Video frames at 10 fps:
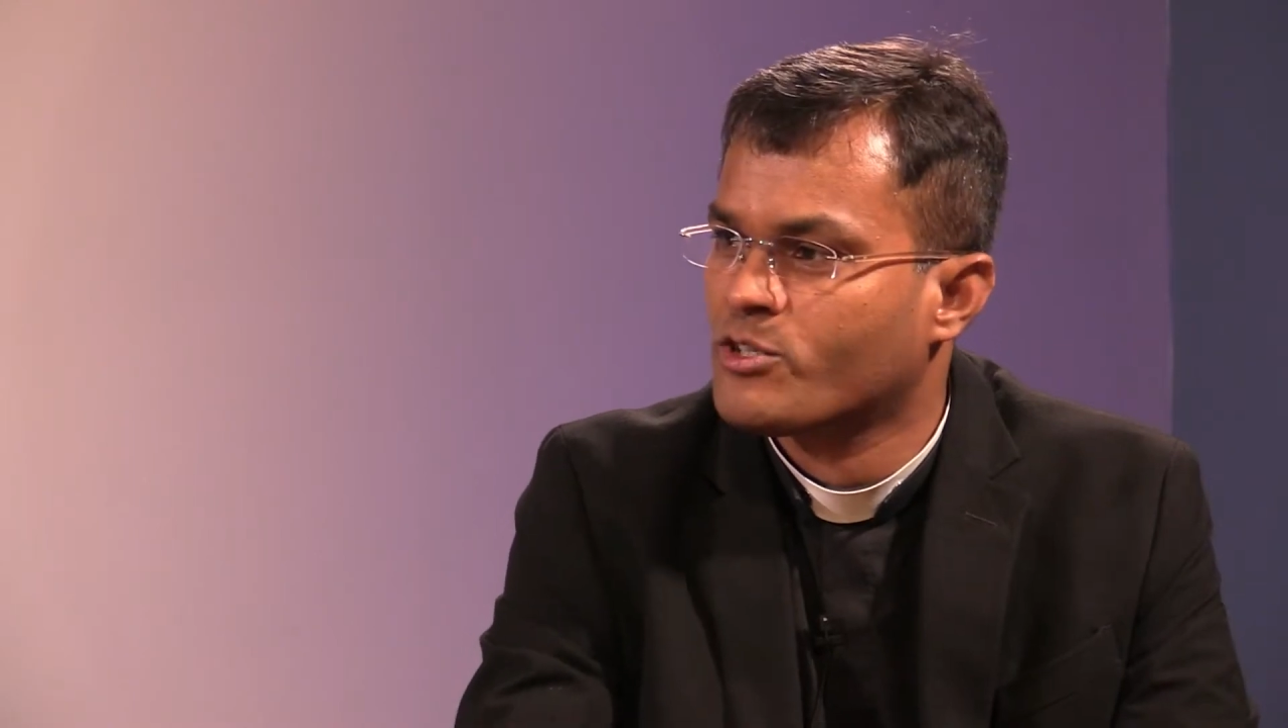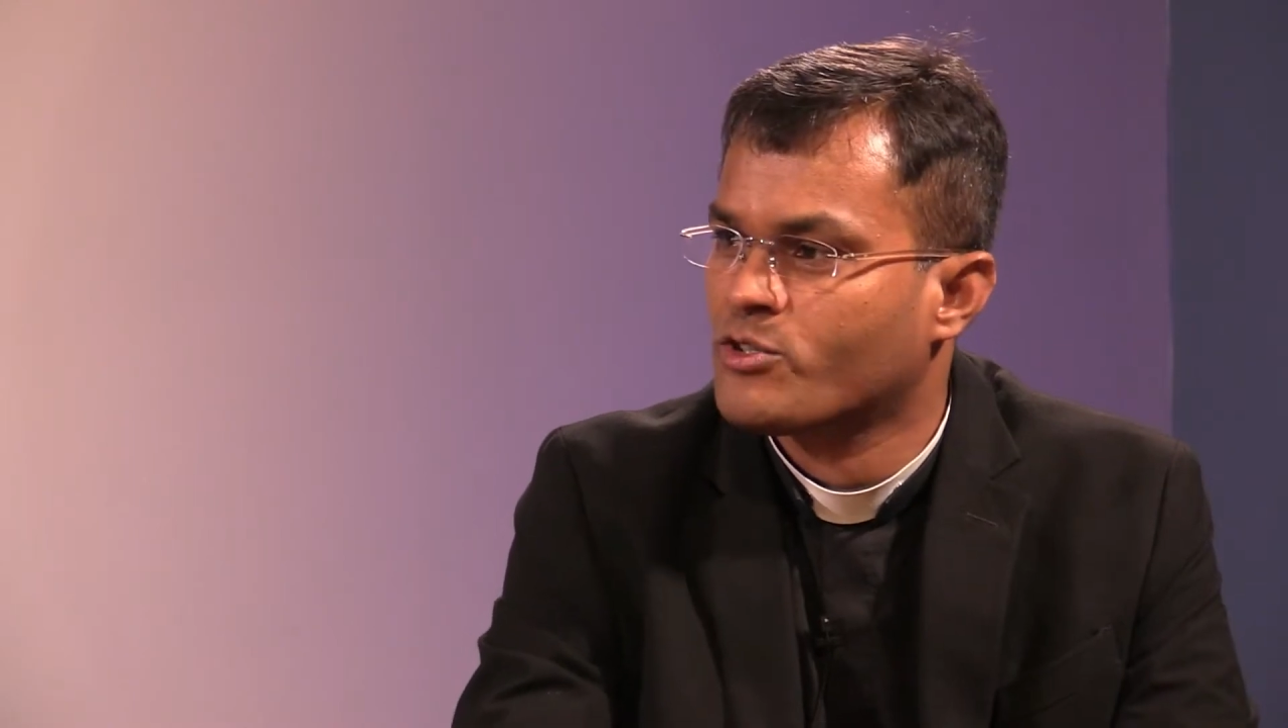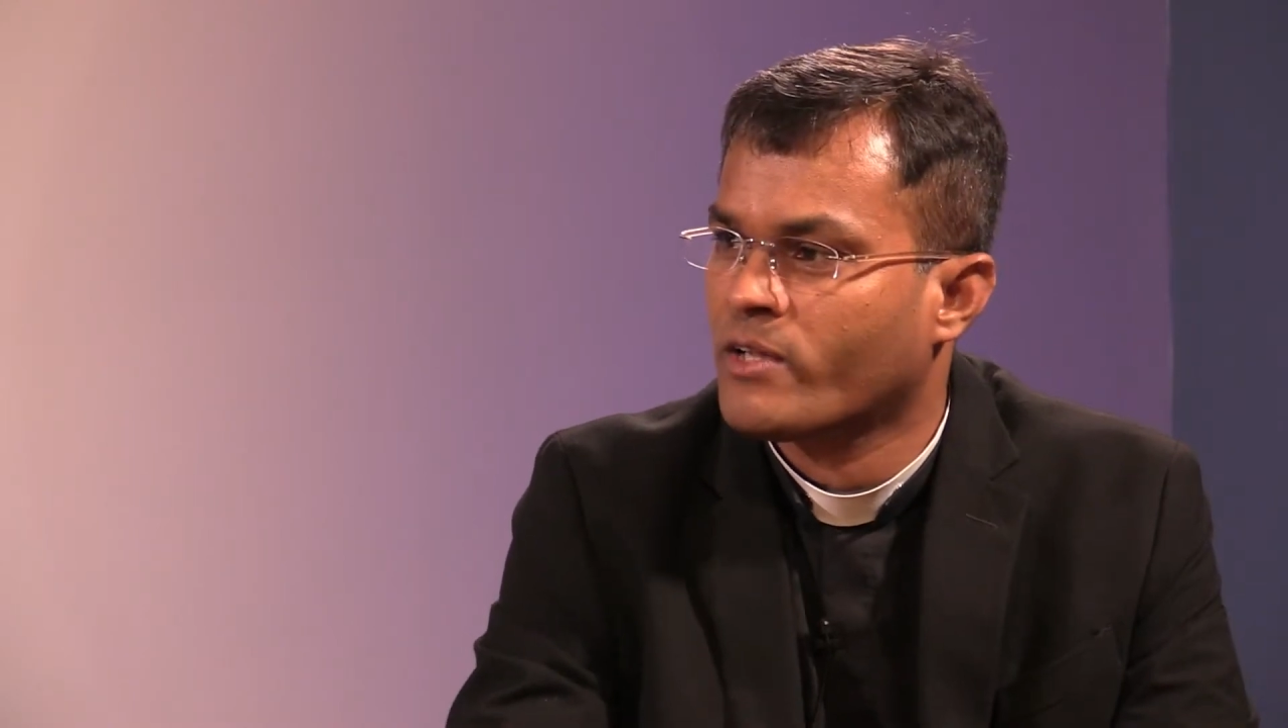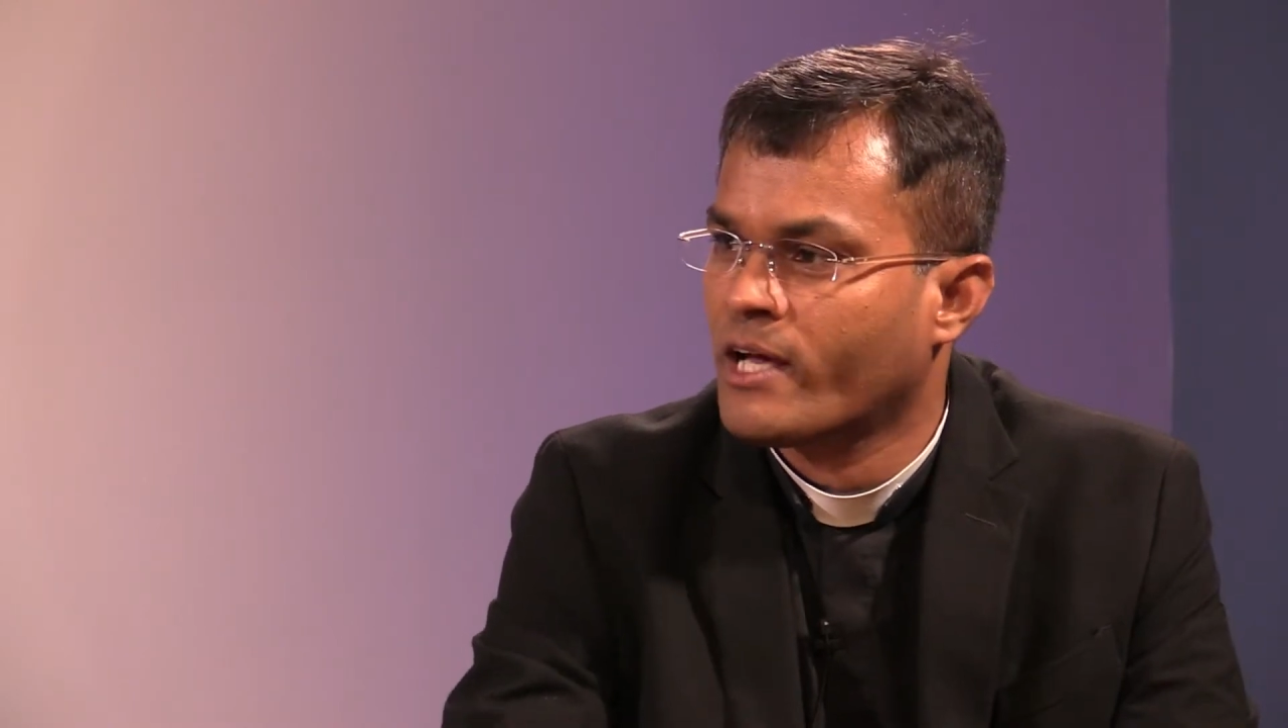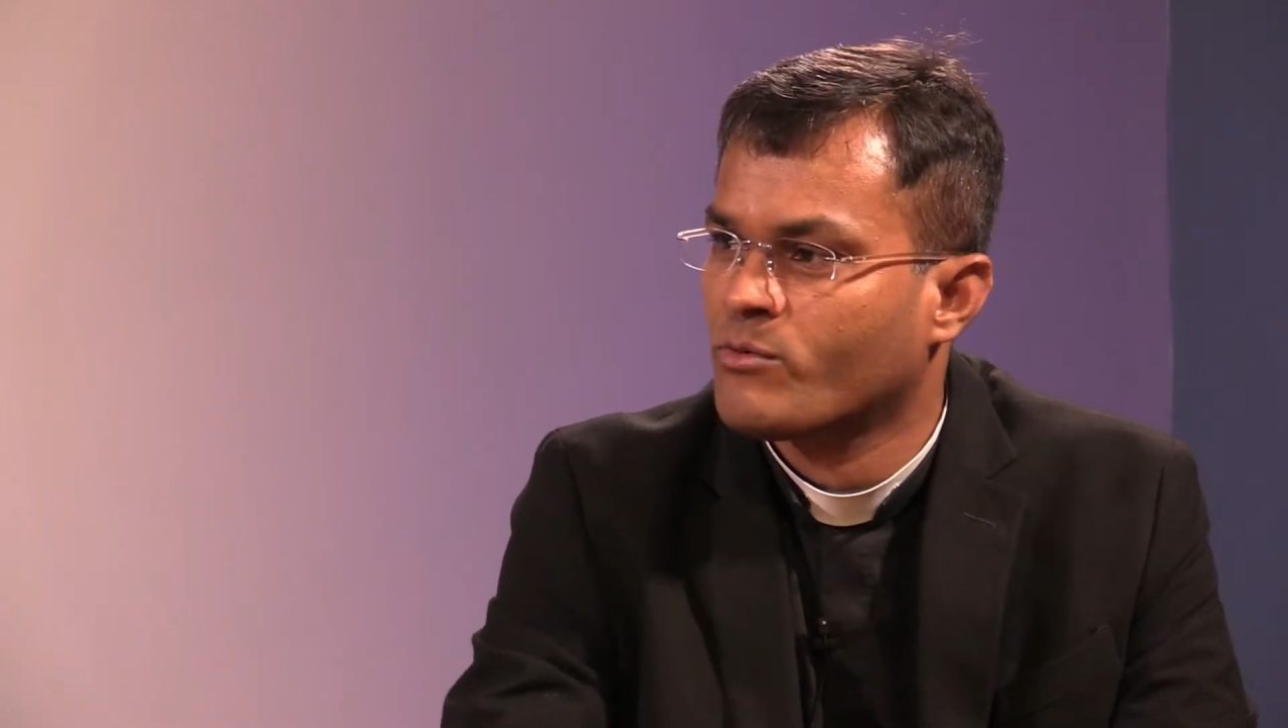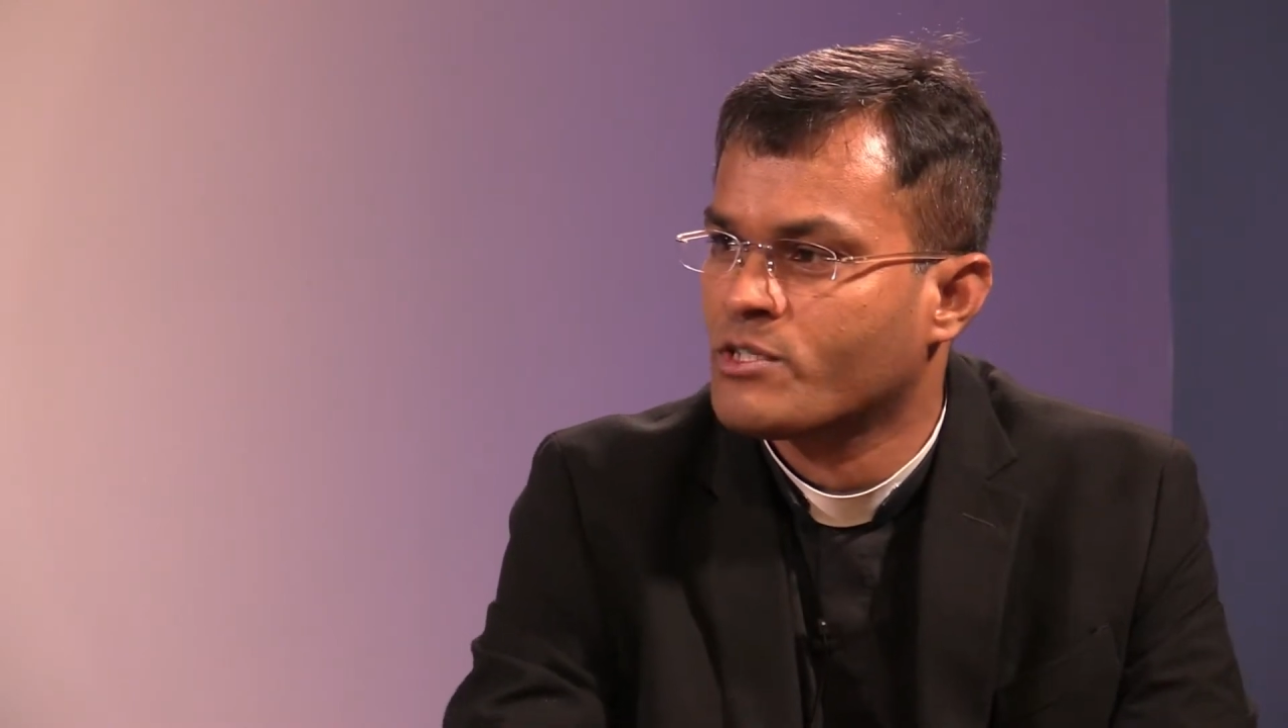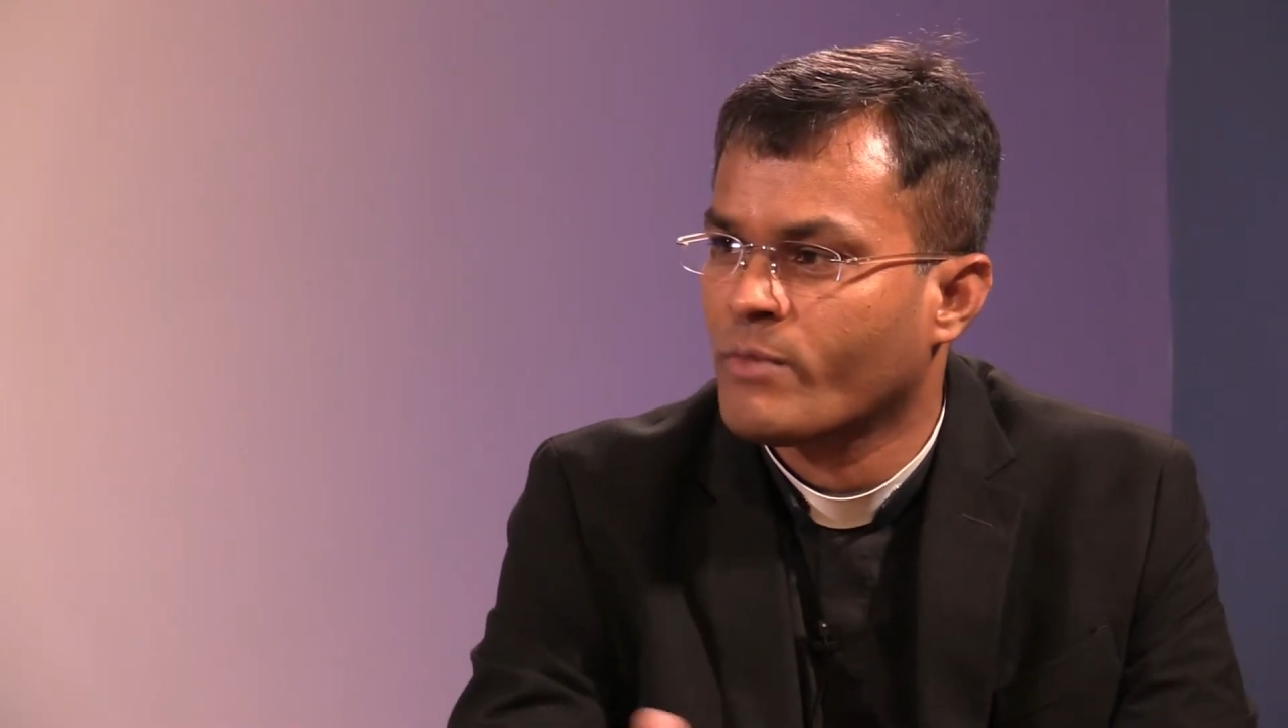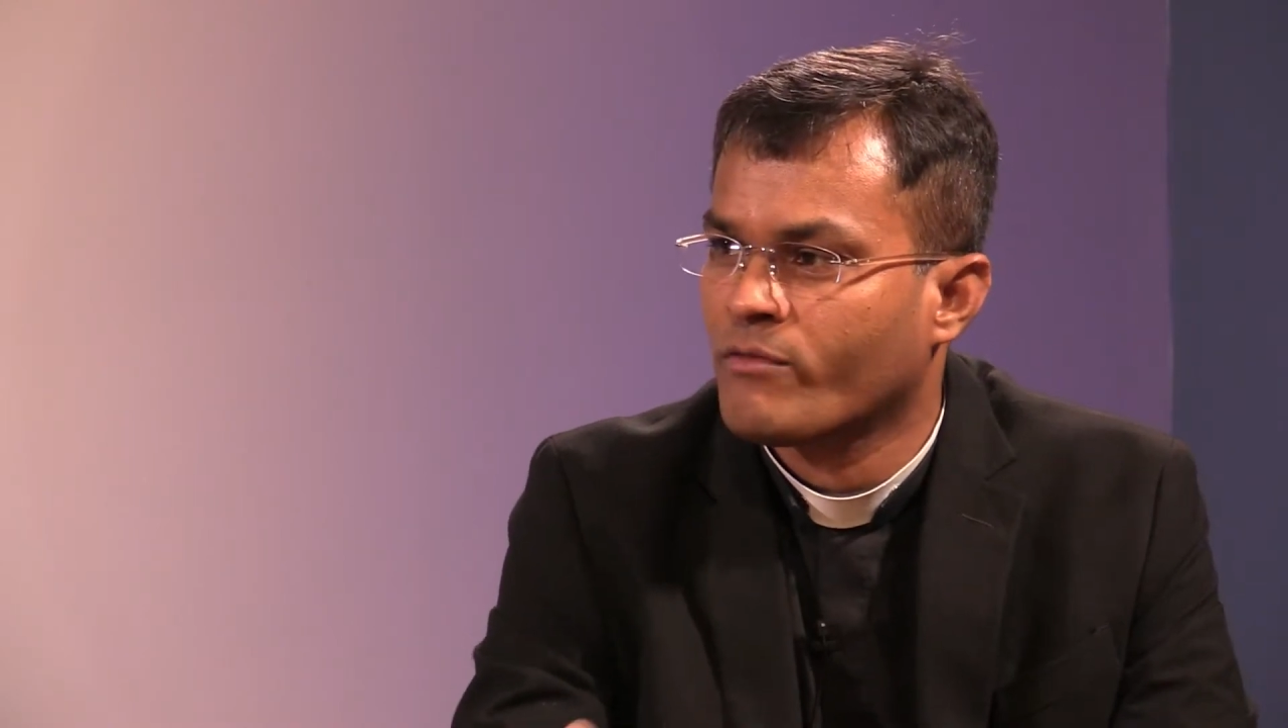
So that was my